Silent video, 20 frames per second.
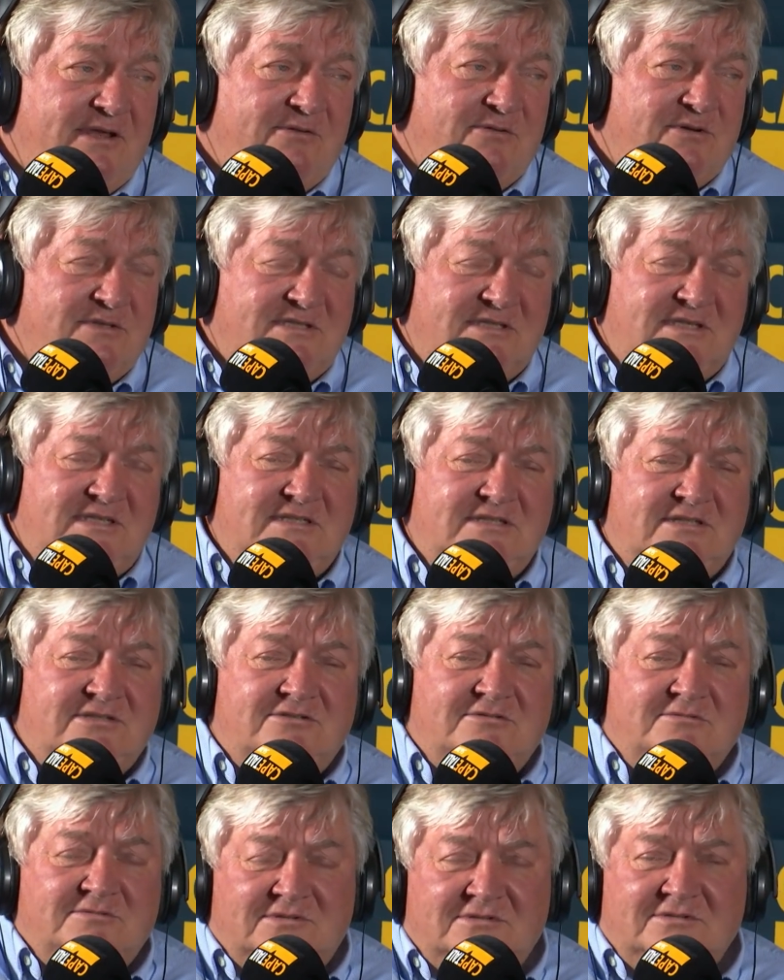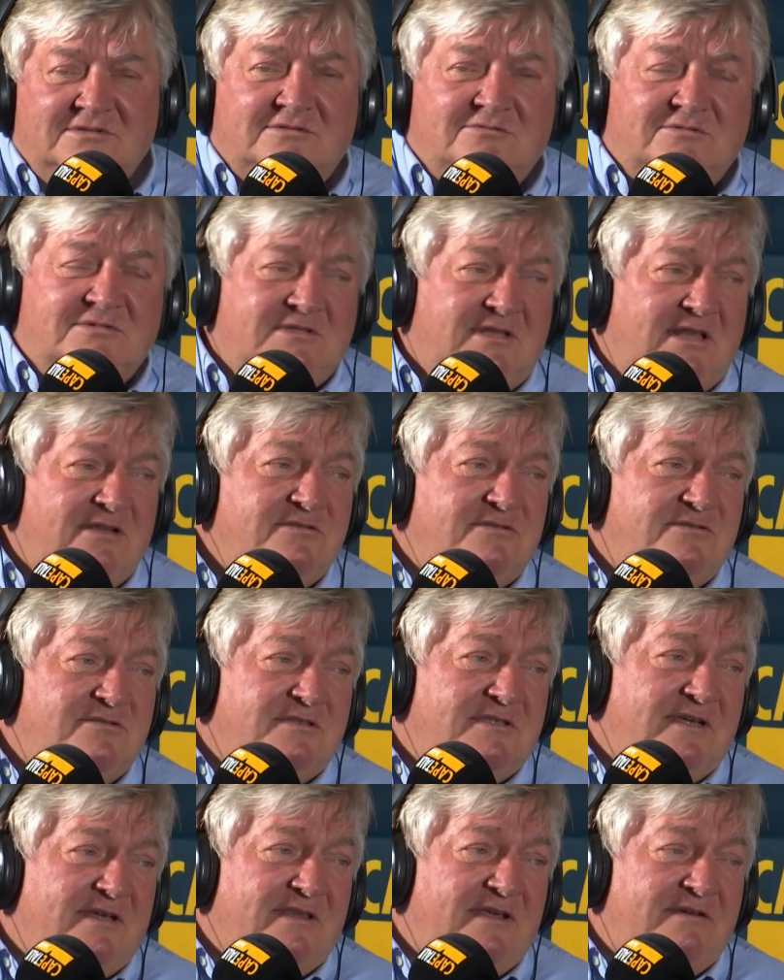It was easy because it was close to
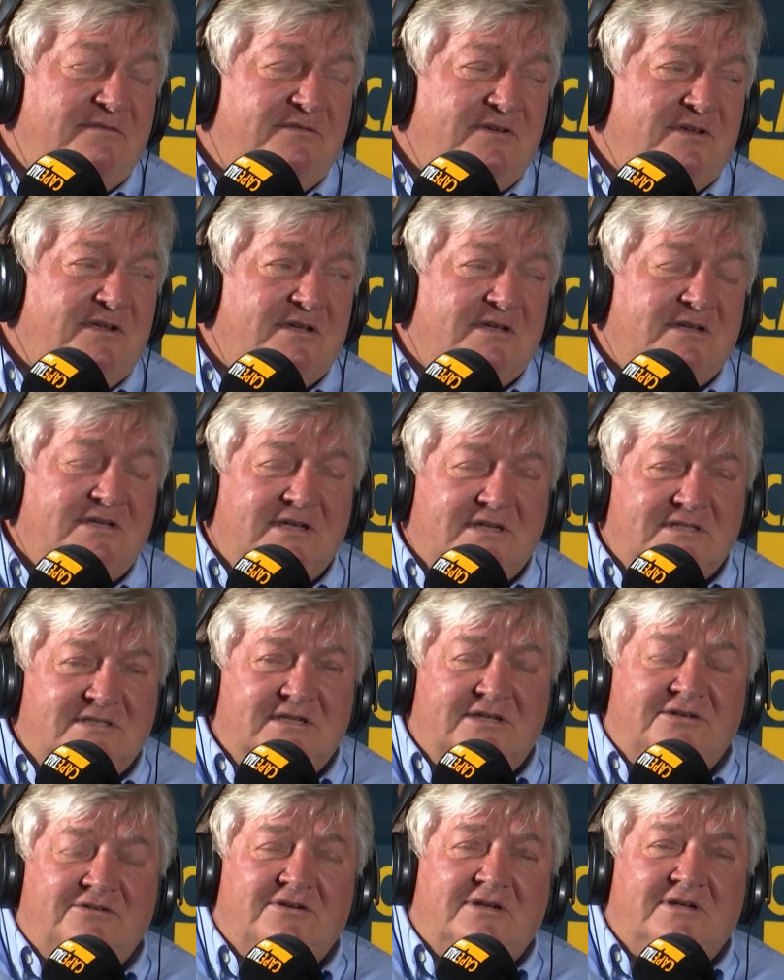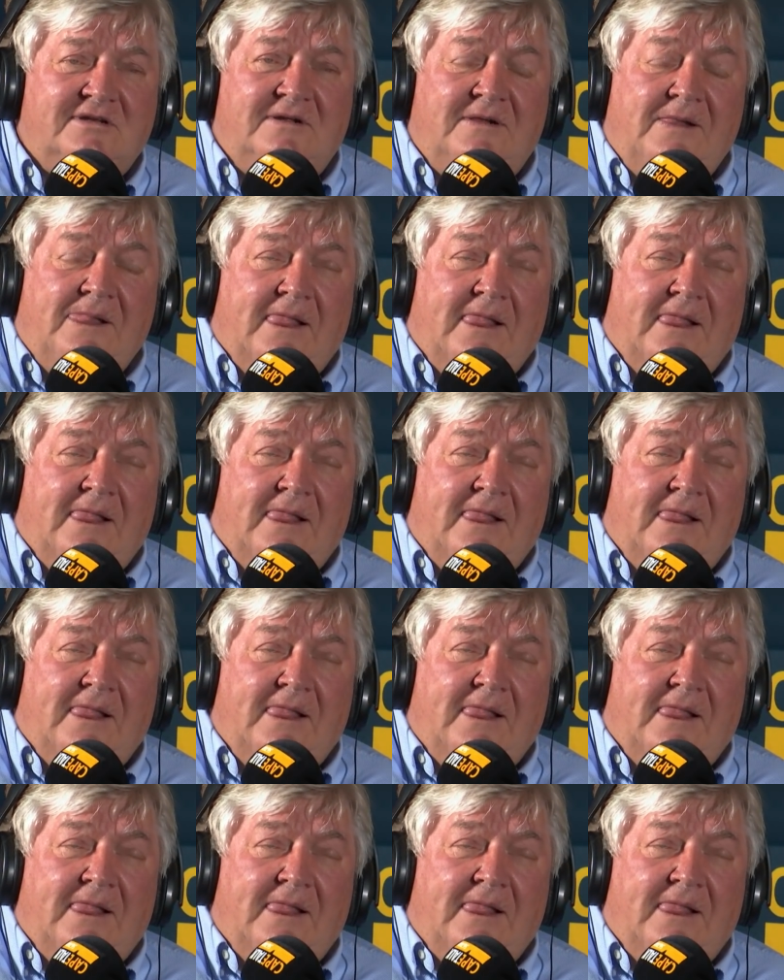South Africa, etc.